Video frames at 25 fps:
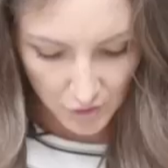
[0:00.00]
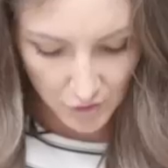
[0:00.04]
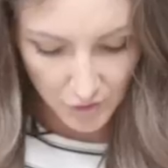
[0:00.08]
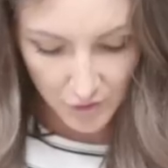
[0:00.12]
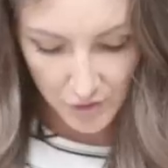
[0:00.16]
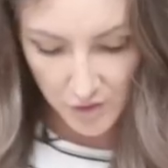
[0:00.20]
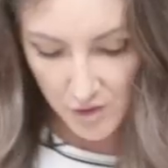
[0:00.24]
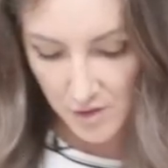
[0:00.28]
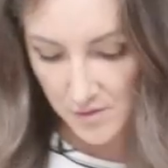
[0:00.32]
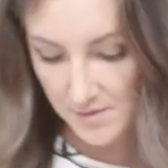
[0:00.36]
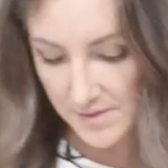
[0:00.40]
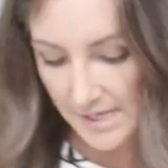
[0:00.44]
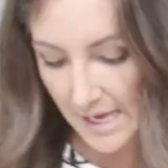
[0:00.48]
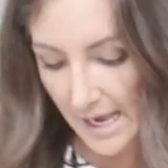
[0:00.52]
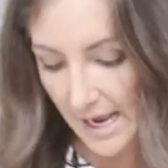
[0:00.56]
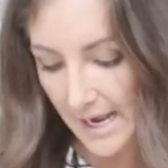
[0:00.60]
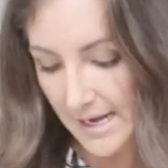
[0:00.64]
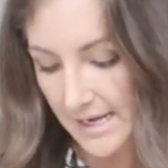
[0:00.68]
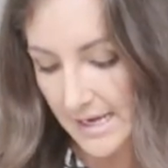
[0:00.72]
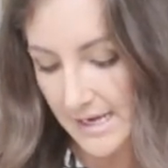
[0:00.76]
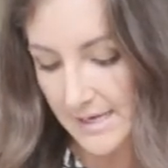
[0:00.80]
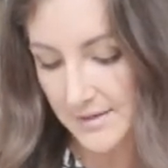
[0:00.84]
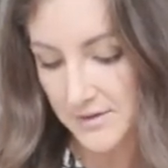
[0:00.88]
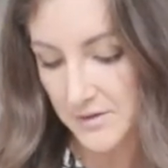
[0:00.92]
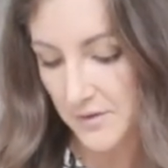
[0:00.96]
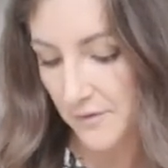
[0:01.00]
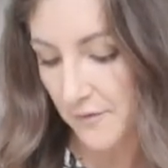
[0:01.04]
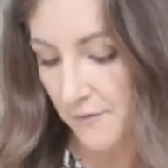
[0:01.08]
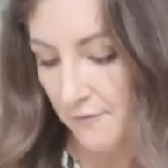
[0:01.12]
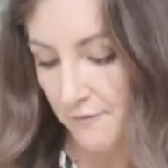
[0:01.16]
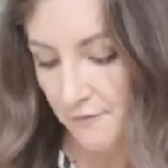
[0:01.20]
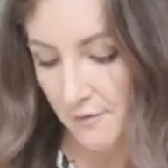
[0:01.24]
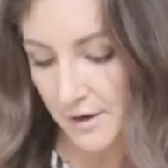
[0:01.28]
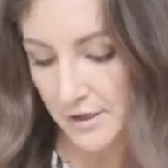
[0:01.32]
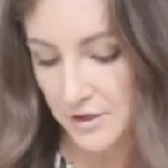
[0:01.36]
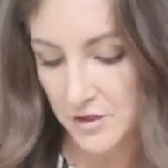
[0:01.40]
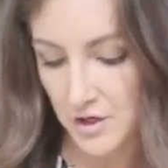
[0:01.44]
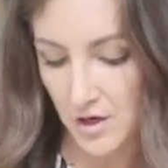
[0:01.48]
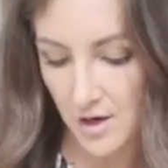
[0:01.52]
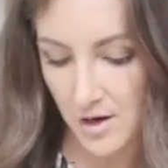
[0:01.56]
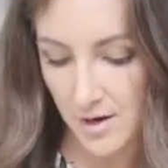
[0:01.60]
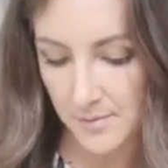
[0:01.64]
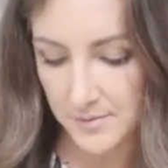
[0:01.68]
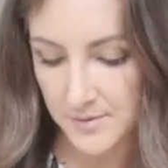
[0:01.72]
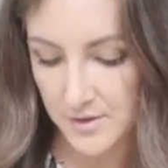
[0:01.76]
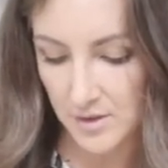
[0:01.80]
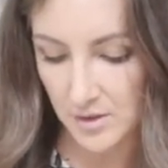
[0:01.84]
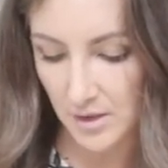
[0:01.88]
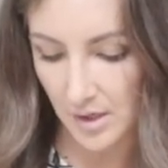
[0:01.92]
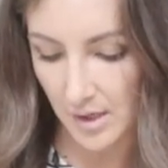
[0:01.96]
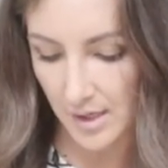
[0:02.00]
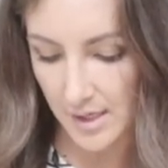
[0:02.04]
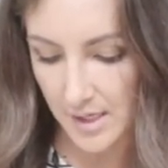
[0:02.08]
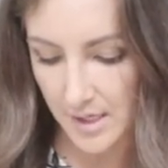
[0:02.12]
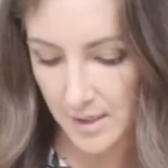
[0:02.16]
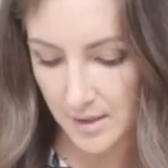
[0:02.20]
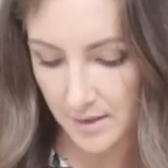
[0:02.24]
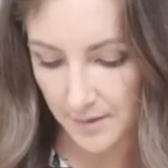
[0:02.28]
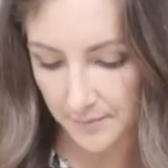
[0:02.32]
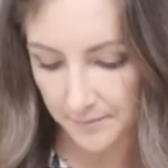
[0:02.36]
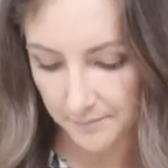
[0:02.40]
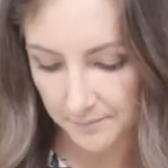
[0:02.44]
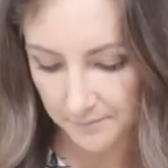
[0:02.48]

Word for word: You can use any sort of fresh herbs you like